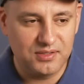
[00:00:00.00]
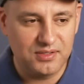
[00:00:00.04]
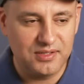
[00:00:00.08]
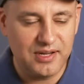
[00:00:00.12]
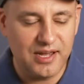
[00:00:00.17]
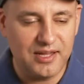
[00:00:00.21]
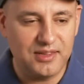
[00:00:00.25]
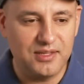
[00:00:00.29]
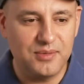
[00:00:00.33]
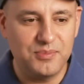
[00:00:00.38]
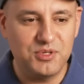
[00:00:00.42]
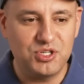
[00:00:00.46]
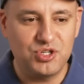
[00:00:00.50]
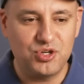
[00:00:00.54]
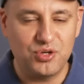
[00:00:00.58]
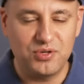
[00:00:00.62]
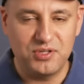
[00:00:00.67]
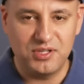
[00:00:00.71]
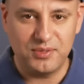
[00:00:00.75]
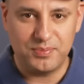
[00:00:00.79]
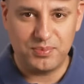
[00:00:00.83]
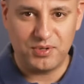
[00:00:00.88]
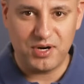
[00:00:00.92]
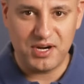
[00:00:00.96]
Now let me show
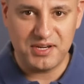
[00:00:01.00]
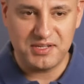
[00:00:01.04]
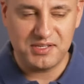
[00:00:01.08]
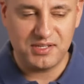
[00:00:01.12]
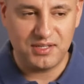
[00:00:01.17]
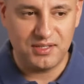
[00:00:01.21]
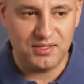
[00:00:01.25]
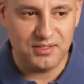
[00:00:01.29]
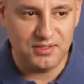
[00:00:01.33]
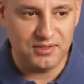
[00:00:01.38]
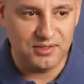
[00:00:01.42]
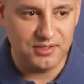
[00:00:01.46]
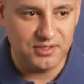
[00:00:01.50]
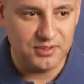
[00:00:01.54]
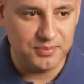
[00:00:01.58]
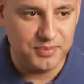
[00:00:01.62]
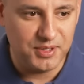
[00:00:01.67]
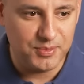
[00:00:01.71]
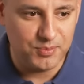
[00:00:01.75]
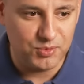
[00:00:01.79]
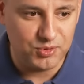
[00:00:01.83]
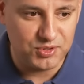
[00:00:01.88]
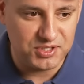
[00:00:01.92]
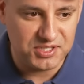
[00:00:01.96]
you the pricing in a little
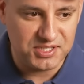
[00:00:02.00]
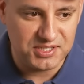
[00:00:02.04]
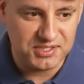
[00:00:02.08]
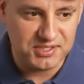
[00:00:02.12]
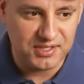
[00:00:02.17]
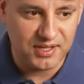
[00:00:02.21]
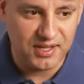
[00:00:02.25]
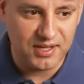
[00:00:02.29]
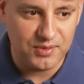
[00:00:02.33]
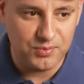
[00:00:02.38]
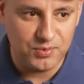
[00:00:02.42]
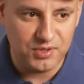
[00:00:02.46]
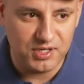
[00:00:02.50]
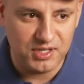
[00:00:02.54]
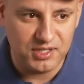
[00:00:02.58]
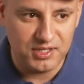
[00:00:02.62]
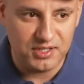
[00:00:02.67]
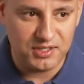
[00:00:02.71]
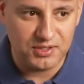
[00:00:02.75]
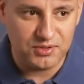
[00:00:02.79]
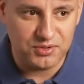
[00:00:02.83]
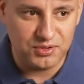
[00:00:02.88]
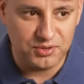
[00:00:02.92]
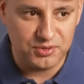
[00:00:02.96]
bit more detail on what it
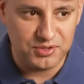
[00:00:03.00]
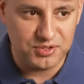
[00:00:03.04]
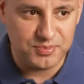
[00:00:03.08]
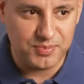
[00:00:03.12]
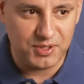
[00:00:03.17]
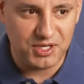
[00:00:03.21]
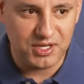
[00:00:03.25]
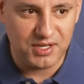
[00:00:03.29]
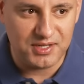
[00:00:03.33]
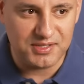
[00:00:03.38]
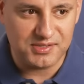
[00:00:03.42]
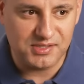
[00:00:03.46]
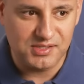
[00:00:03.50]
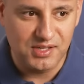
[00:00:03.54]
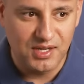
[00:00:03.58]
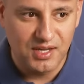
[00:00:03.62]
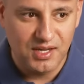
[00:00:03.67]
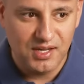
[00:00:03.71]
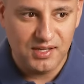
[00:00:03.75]
includes because